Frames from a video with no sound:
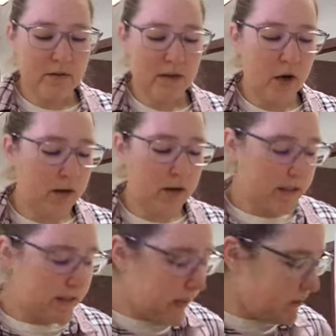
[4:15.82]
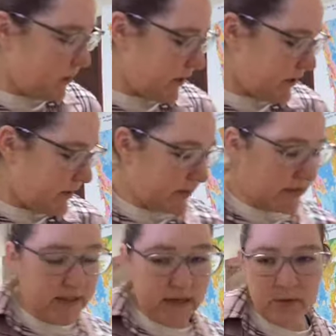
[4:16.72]
go on the sidewalk, use the
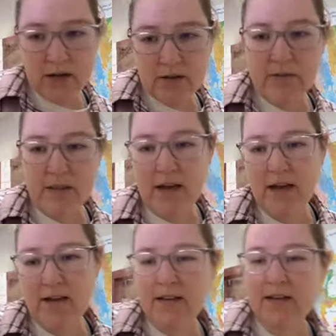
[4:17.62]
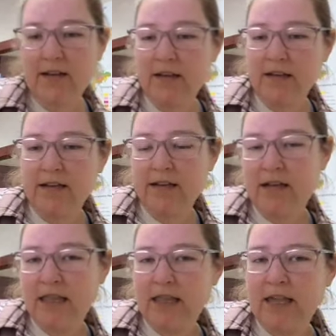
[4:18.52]
sidewalk for that.
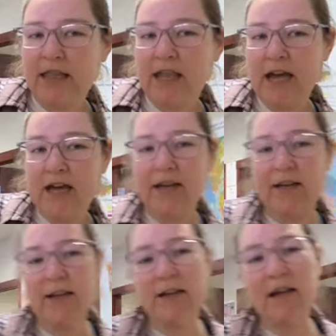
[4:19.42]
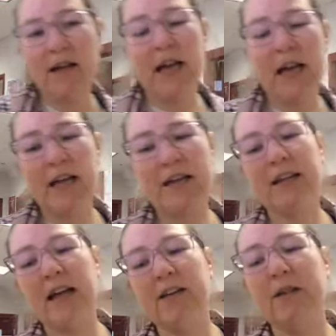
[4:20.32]
And then that, again,
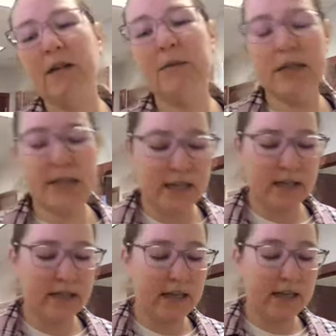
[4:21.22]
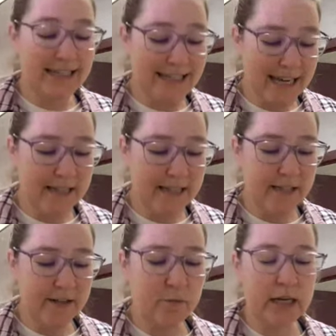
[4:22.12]
kind of labor
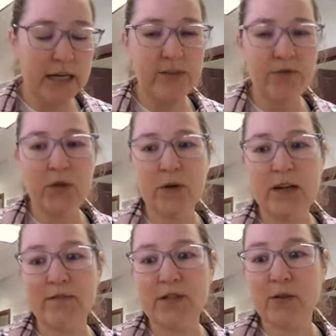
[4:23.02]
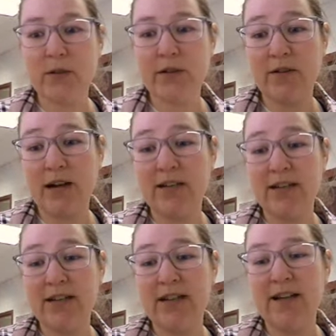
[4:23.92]
intensive, but if you don't have a soil
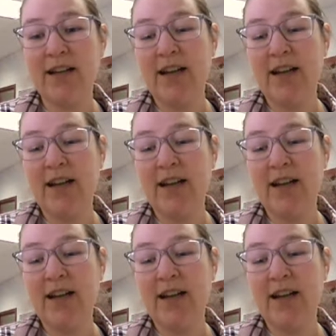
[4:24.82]
grinder,